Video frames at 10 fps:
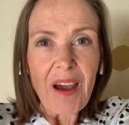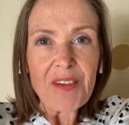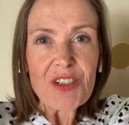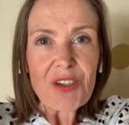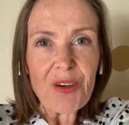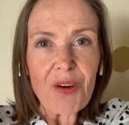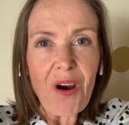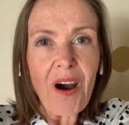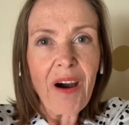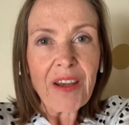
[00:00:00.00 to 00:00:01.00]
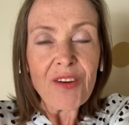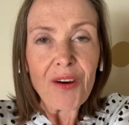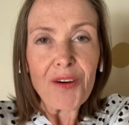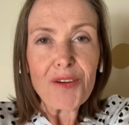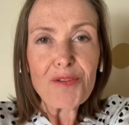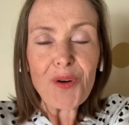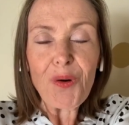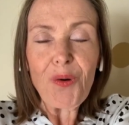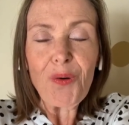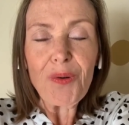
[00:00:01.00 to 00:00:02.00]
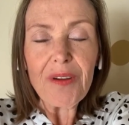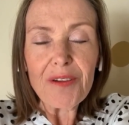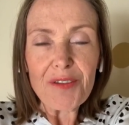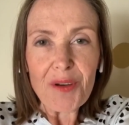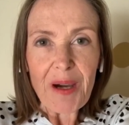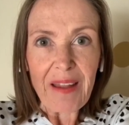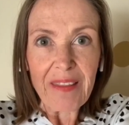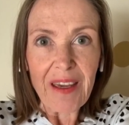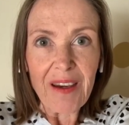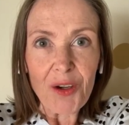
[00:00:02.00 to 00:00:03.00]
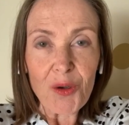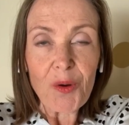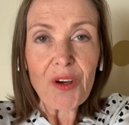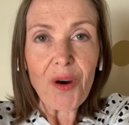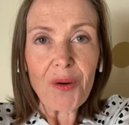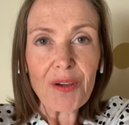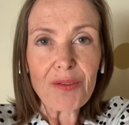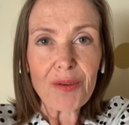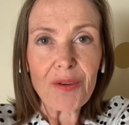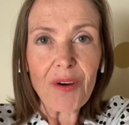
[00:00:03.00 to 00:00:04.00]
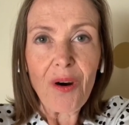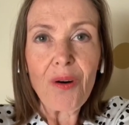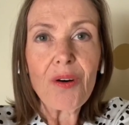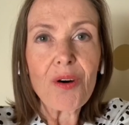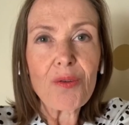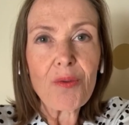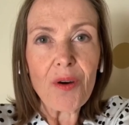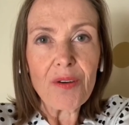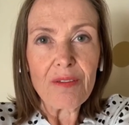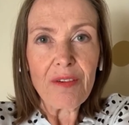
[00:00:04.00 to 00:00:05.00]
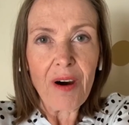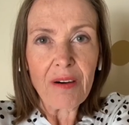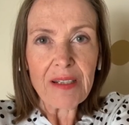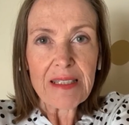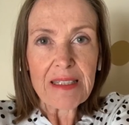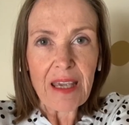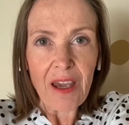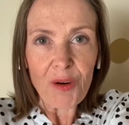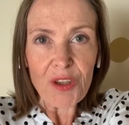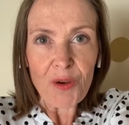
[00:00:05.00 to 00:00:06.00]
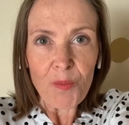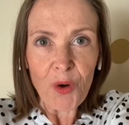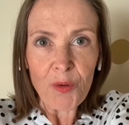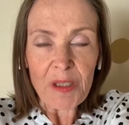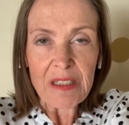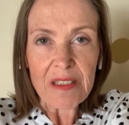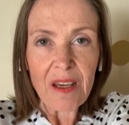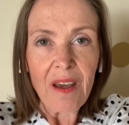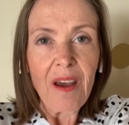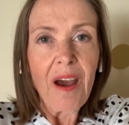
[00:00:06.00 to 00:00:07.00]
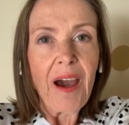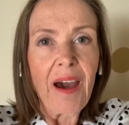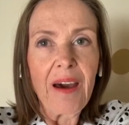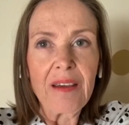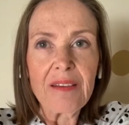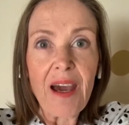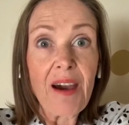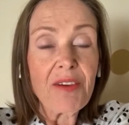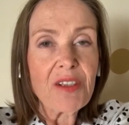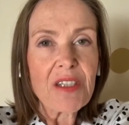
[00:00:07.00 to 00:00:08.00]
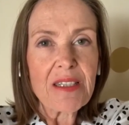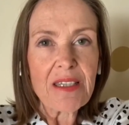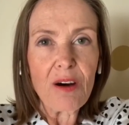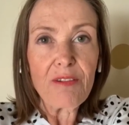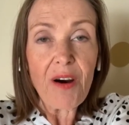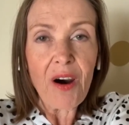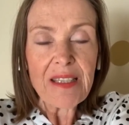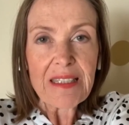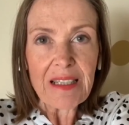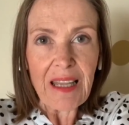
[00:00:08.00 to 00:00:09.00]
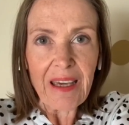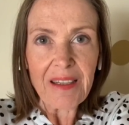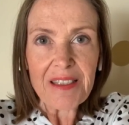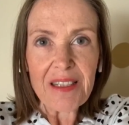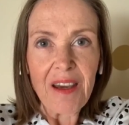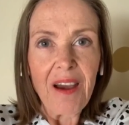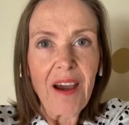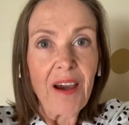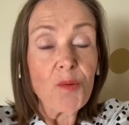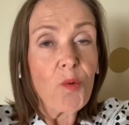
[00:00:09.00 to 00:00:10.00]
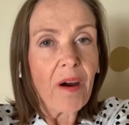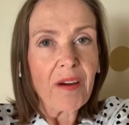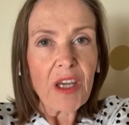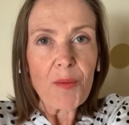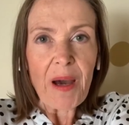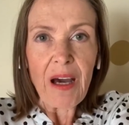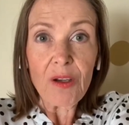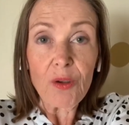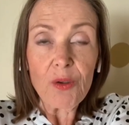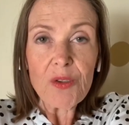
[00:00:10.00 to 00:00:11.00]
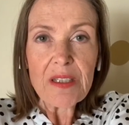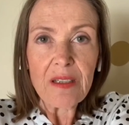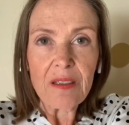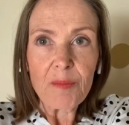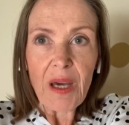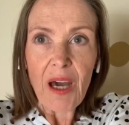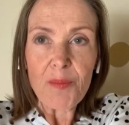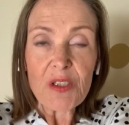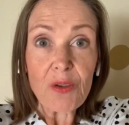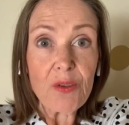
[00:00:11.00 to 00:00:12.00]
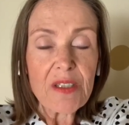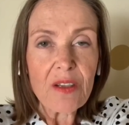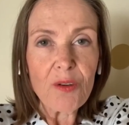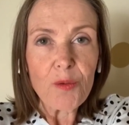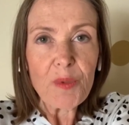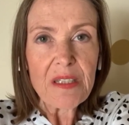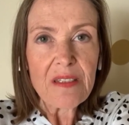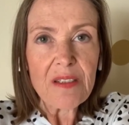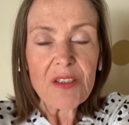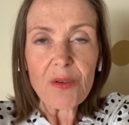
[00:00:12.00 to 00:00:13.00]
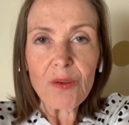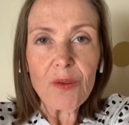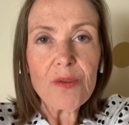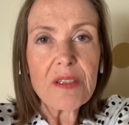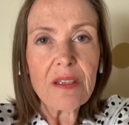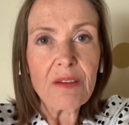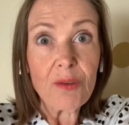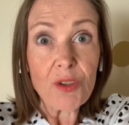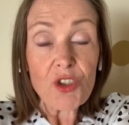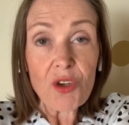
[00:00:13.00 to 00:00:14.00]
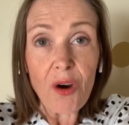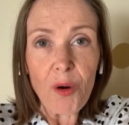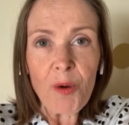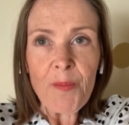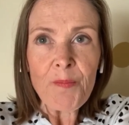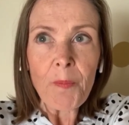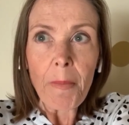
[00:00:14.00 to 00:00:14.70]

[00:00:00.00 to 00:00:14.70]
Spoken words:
And so I know for all of you out there who are going through the whole coronavirus scare at the moment and having to self-isolate and worrying about perhaps losing your business or losing your job